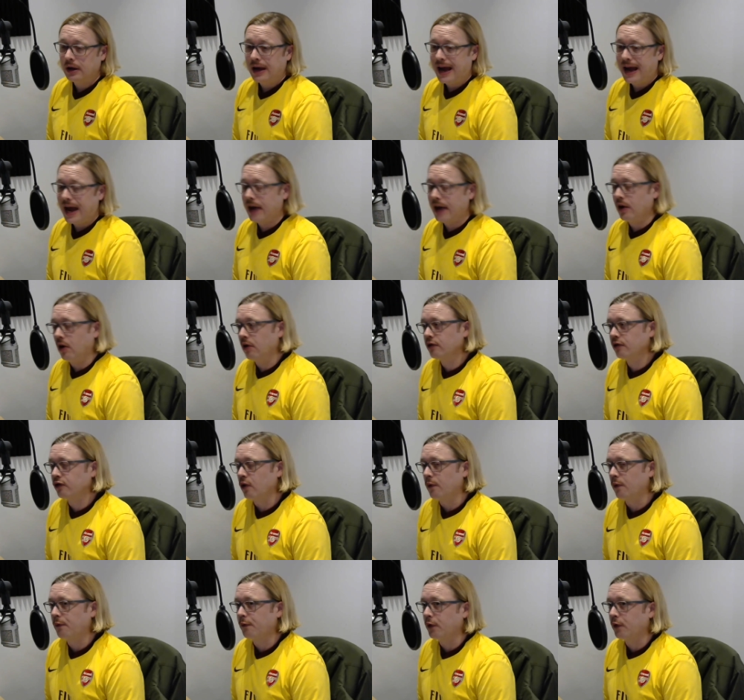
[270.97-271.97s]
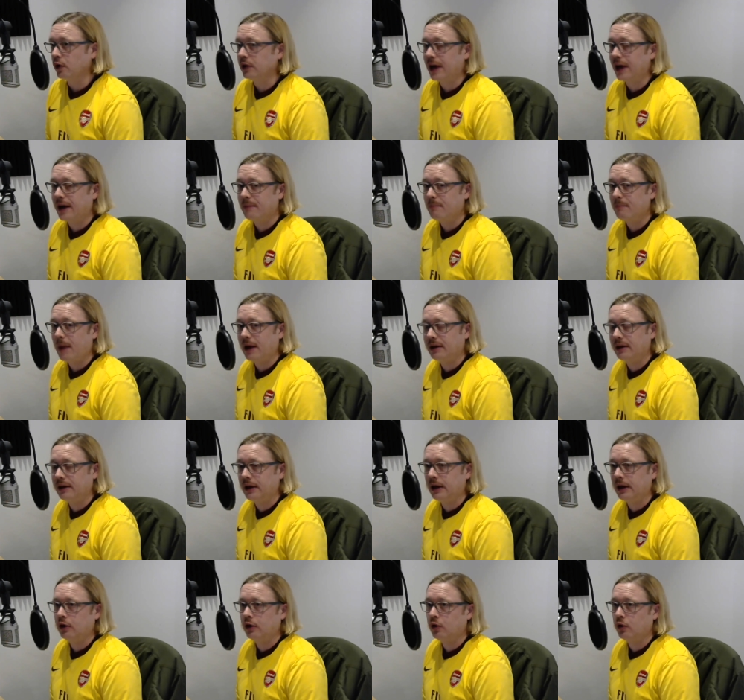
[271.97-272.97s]
and also Ferland
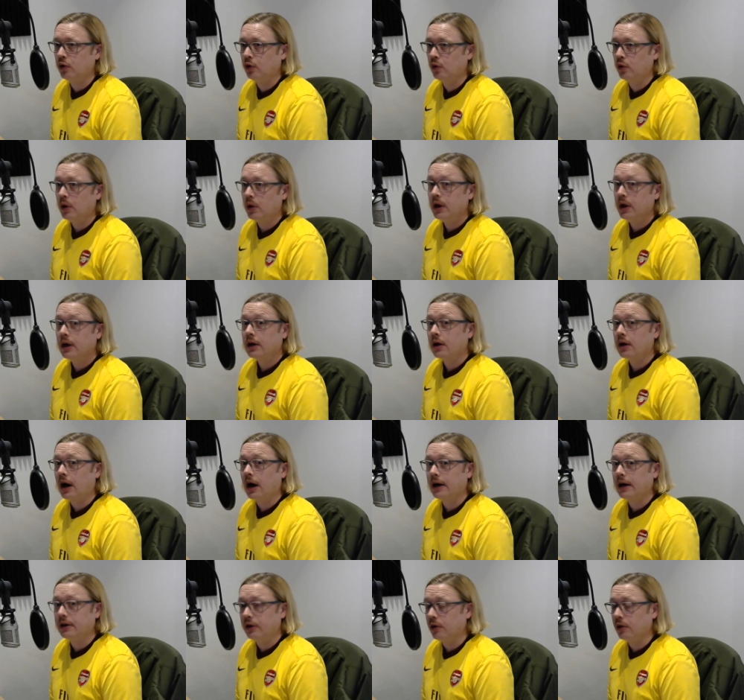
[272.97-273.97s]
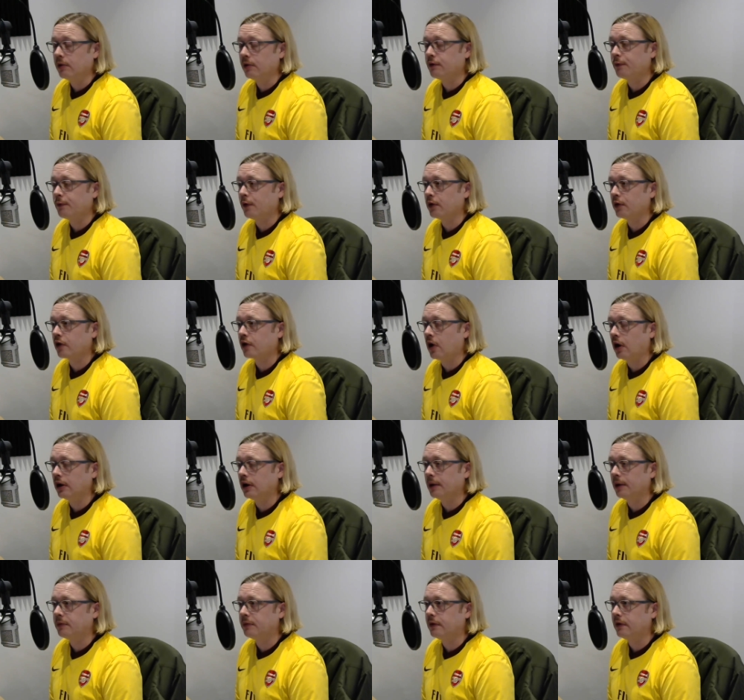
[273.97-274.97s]
Mendy, who got you know his first
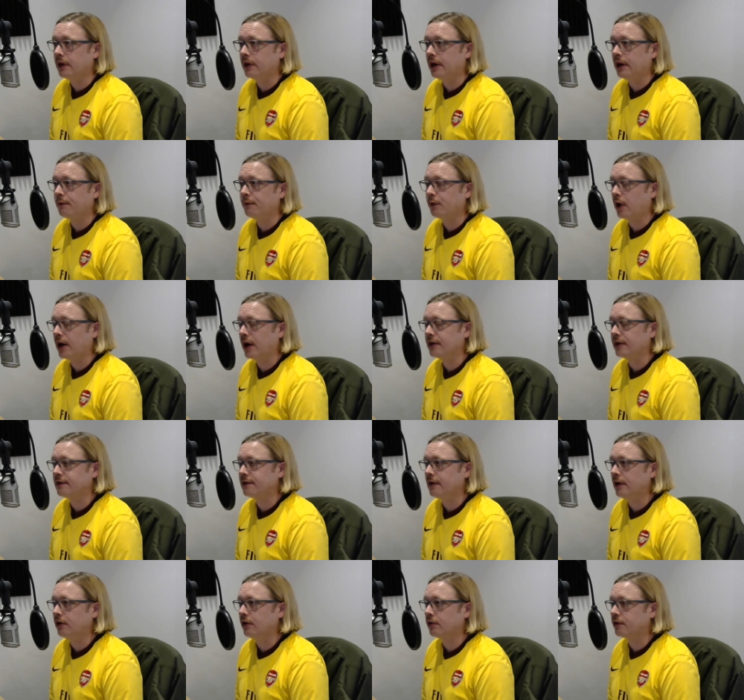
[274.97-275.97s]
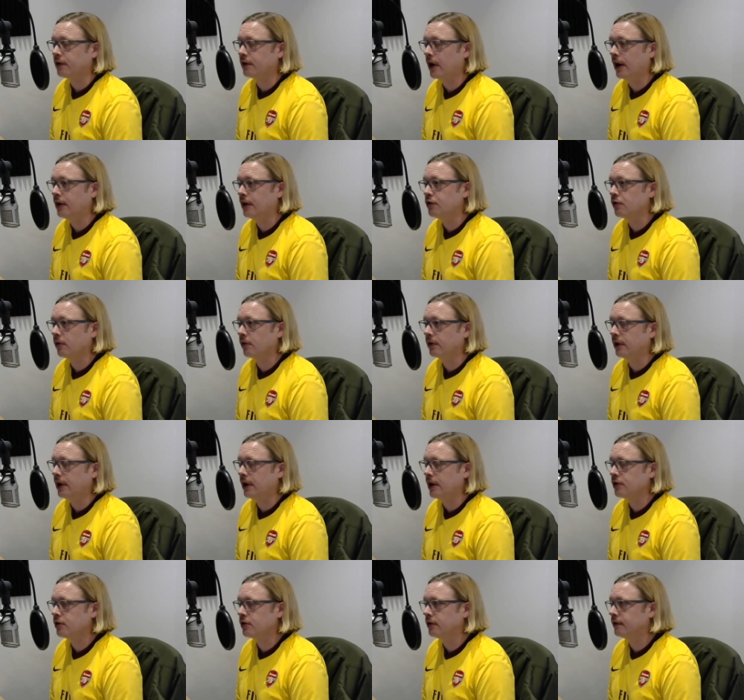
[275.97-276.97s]
call up to the France senior side during the
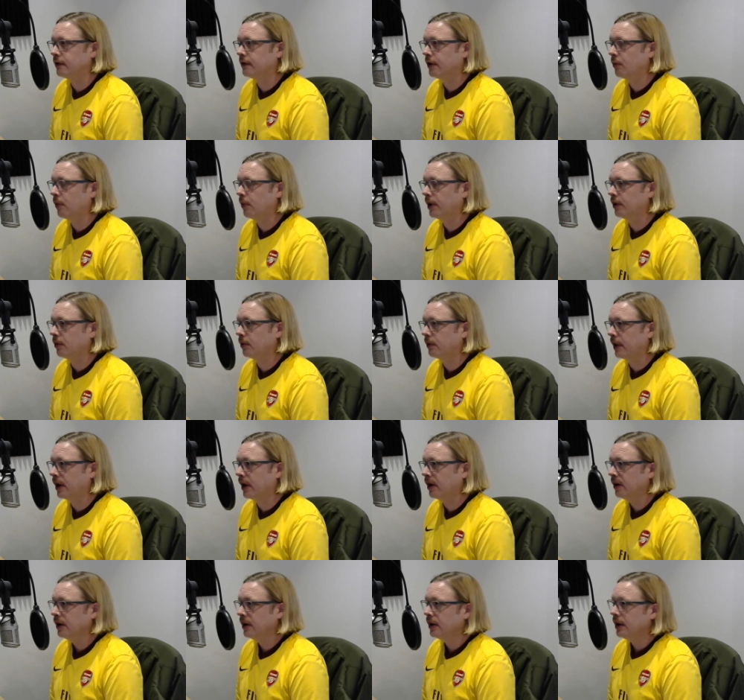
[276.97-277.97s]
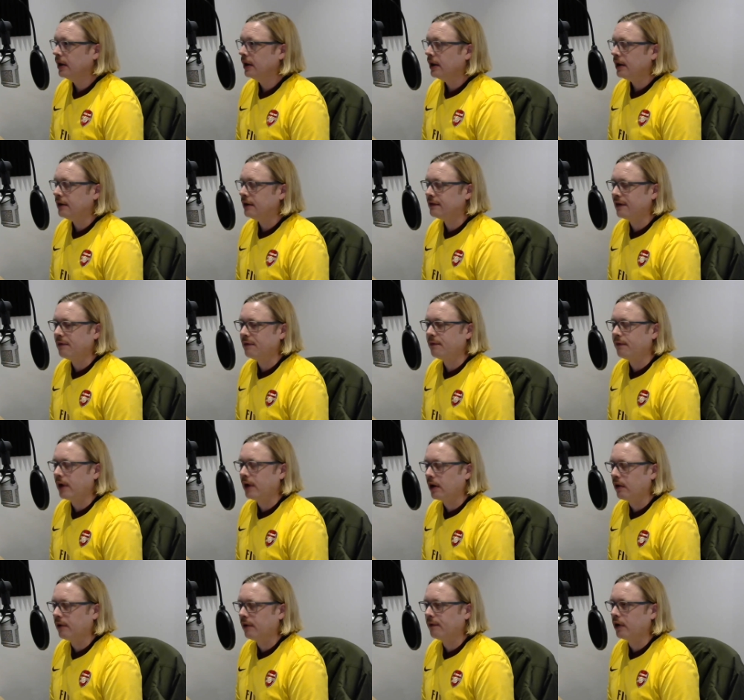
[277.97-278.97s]
Nations League window there He's a
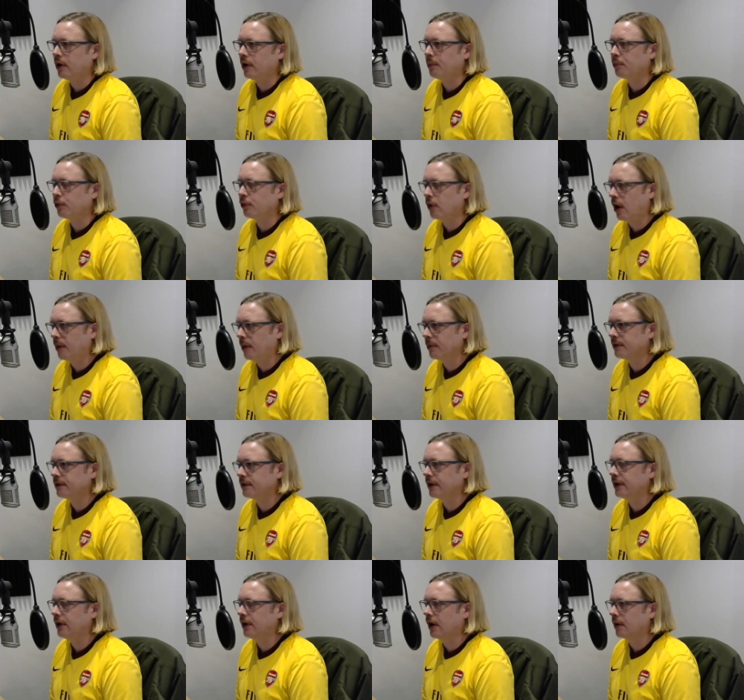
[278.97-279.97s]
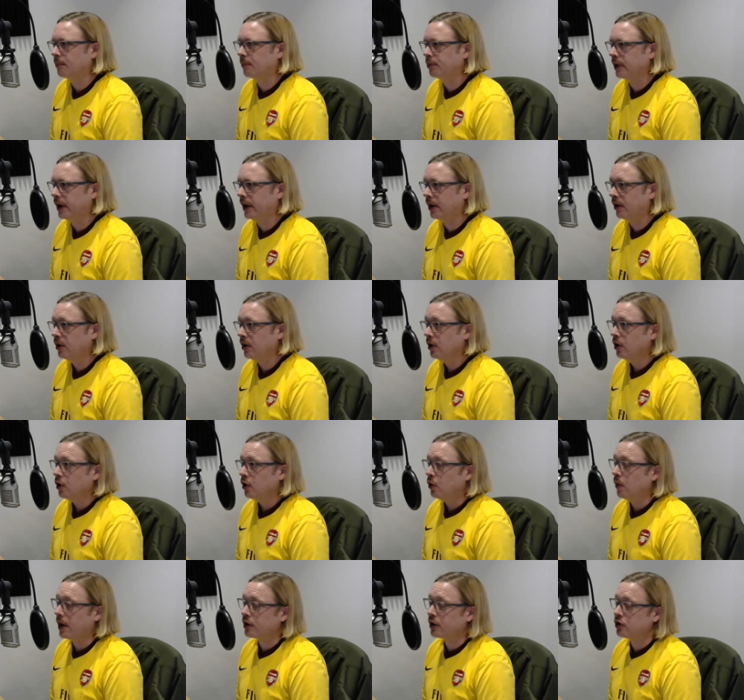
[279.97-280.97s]
very, very promising young player
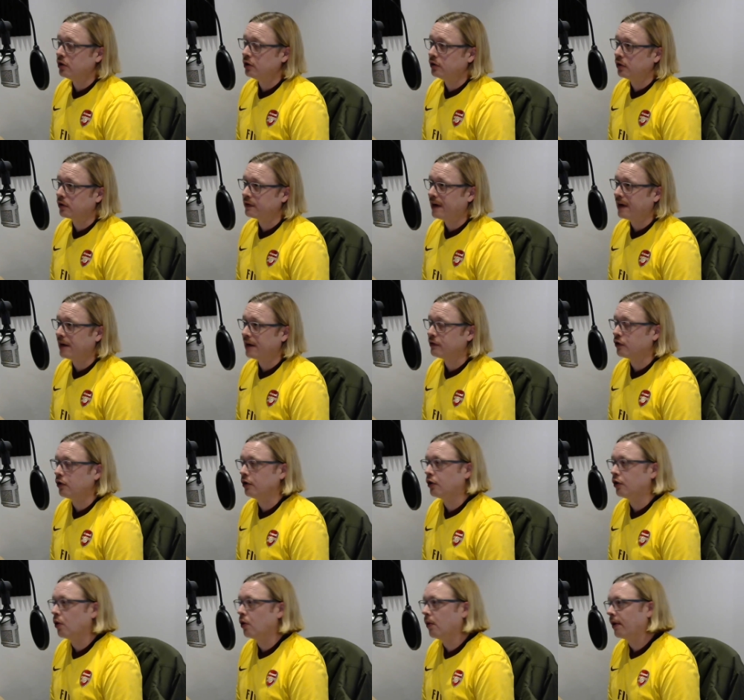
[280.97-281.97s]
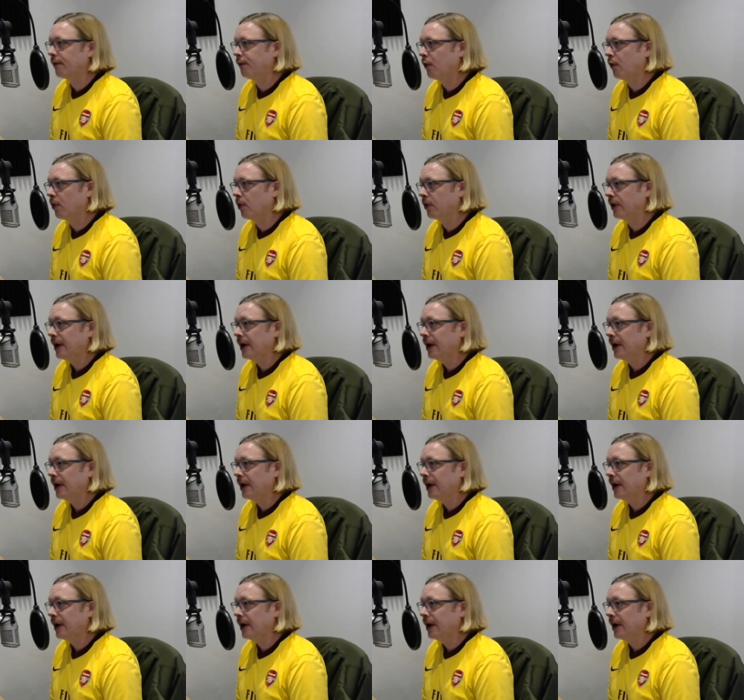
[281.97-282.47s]
who actually looks as good going forward